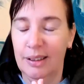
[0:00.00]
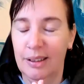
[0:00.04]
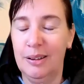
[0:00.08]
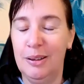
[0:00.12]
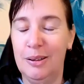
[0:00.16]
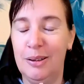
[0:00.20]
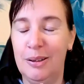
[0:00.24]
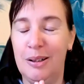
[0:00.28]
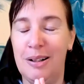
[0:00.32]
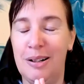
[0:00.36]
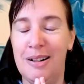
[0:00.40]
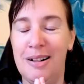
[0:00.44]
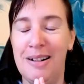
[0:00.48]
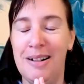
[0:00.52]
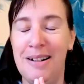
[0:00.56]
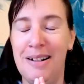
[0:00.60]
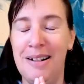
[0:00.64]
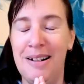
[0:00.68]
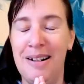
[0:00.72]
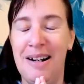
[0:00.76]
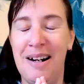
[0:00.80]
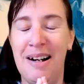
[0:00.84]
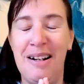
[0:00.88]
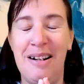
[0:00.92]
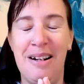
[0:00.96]
oh,
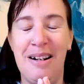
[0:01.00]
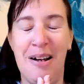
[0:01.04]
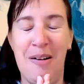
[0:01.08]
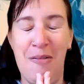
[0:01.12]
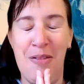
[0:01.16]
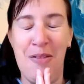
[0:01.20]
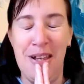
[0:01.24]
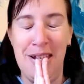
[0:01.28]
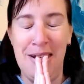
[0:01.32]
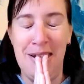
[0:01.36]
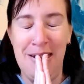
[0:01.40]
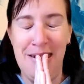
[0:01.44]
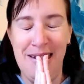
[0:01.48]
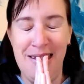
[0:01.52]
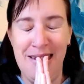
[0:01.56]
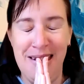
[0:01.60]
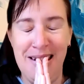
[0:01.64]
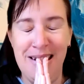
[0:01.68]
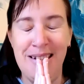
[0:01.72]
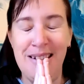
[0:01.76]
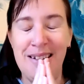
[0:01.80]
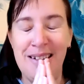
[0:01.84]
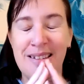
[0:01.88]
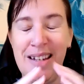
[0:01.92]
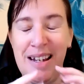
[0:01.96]
I love this.
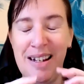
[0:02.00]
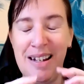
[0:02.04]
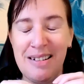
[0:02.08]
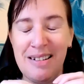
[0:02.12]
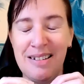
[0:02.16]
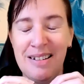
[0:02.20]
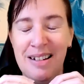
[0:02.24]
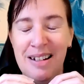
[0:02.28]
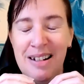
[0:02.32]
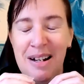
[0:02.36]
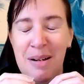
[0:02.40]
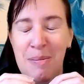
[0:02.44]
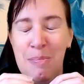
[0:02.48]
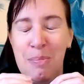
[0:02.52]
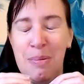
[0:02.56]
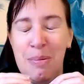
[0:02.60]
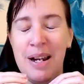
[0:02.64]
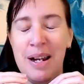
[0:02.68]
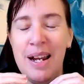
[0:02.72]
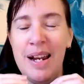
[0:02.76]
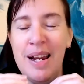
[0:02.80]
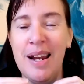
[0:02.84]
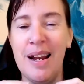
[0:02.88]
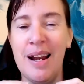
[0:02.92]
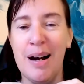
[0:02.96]
This is actually
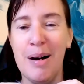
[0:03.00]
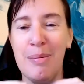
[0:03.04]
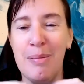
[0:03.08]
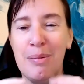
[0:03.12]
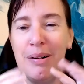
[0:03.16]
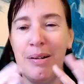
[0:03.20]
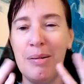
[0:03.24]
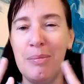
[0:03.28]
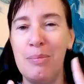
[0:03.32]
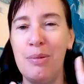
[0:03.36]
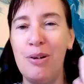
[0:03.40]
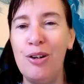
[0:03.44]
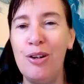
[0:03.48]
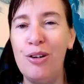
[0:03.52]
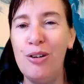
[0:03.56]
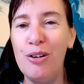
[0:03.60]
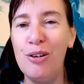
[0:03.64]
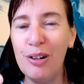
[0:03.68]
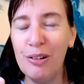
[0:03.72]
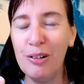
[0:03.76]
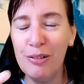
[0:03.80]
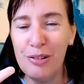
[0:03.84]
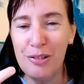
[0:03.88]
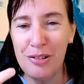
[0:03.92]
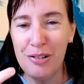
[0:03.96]
bringing up
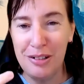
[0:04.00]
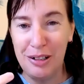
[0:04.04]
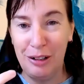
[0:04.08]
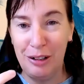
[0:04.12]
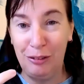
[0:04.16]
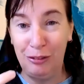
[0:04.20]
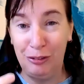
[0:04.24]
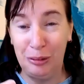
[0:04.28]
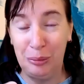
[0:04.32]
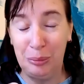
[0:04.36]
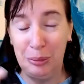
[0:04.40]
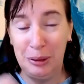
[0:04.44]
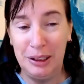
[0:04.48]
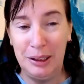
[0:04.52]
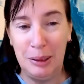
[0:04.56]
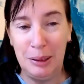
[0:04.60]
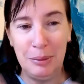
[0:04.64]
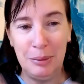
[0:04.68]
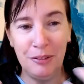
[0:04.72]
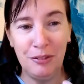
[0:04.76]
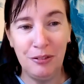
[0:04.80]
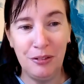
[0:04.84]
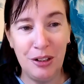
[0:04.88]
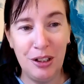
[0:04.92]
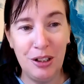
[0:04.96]
beautiful stuff for me,
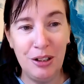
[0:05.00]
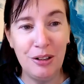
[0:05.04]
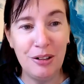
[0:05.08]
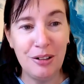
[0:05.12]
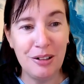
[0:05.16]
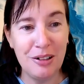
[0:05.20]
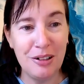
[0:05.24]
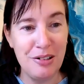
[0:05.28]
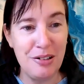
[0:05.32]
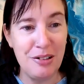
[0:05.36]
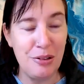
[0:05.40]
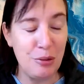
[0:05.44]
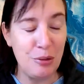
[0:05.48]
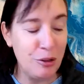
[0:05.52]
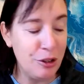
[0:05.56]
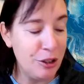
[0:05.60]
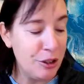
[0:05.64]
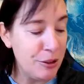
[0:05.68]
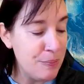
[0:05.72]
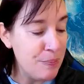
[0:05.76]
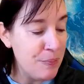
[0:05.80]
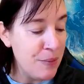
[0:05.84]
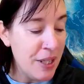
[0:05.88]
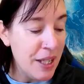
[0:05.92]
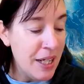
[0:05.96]
but for you guys as
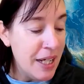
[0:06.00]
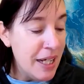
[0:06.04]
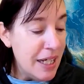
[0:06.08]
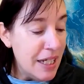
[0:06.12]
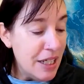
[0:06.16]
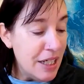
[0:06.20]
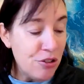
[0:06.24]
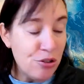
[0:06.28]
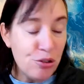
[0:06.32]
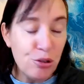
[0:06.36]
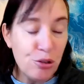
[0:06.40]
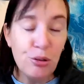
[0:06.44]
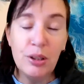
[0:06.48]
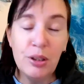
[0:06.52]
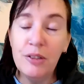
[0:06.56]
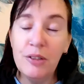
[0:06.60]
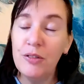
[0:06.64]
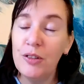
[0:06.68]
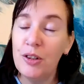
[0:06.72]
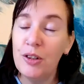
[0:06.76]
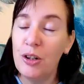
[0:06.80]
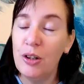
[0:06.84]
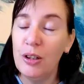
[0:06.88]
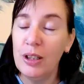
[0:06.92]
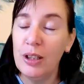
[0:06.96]
well.
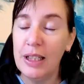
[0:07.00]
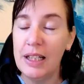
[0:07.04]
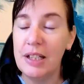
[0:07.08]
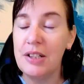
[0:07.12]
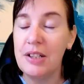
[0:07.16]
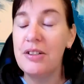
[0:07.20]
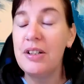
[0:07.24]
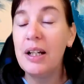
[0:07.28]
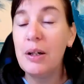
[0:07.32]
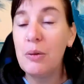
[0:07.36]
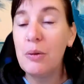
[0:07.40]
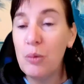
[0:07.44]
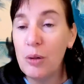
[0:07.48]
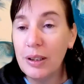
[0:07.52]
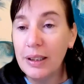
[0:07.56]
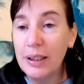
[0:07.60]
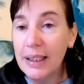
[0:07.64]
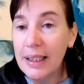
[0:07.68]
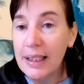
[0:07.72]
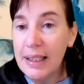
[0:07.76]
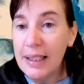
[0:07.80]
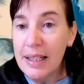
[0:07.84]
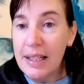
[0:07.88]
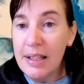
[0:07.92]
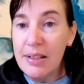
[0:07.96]
Intuitive collage. Now, what
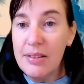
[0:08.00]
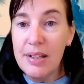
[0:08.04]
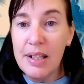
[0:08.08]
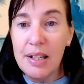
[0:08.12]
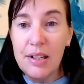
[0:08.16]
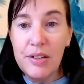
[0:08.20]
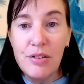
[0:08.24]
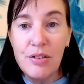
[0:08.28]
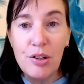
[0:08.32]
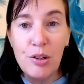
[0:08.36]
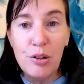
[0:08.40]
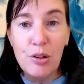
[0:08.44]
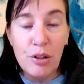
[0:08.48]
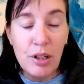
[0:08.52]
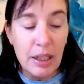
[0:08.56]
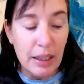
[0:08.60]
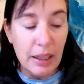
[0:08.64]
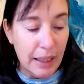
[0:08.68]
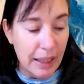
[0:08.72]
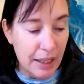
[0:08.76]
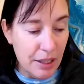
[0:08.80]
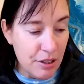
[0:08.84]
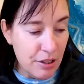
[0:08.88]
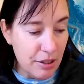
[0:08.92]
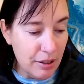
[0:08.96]
that is you can
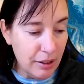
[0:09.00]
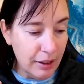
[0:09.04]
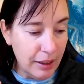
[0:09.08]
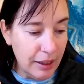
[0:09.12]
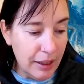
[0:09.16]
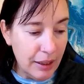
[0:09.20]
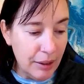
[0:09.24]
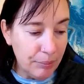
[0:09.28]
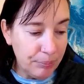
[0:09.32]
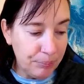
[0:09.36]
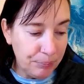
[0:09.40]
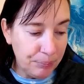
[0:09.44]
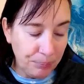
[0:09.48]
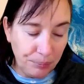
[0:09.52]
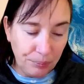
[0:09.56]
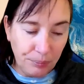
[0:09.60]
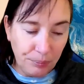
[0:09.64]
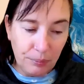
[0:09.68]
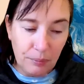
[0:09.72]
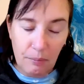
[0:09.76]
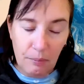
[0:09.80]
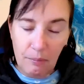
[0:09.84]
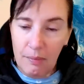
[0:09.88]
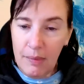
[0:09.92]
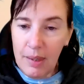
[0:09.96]
actually,
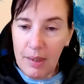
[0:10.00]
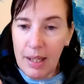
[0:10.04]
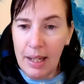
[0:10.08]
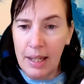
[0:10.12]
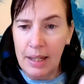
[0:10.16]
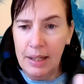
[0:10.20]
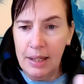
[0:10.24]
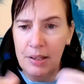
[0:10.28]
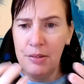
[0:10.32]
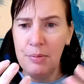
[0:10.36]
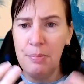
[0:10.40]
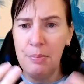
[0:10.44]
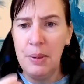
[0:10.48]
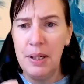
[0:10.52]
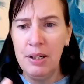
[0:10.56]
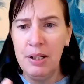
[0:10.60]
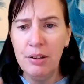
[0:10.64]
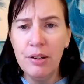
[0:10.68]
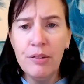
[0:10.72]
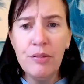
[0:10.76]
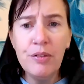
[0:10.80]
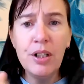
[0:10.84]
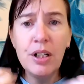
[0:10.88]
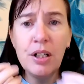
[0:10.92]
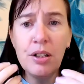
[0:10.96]
and it's better
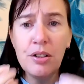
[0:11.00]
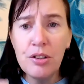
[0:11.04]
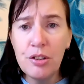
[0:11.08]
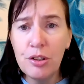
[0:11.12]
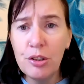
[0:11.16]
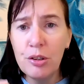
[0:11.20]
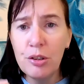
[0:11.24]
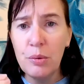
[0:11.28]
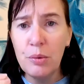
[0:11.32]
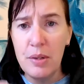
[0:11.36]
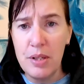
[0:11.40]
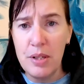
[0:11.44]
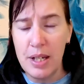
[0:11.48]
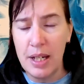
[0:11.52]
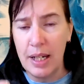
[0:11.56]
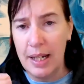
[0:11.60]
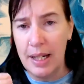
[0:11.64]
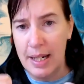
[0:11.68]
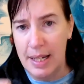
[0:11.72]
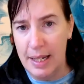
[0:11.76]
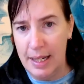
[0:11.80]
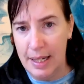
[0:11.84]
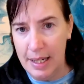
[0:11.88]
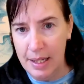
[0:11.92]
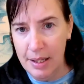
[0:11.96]
if you can do it with your
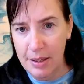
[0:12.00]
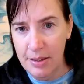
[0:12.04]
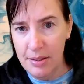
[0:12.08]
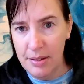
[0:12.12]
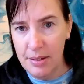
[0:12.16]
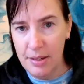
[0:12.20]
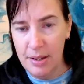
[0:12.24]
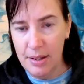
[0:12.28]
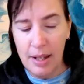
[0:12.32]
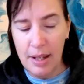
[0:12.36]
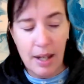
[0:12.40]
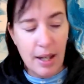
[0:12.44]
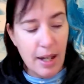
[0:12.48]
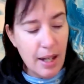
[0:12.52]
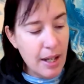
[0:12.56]
hands,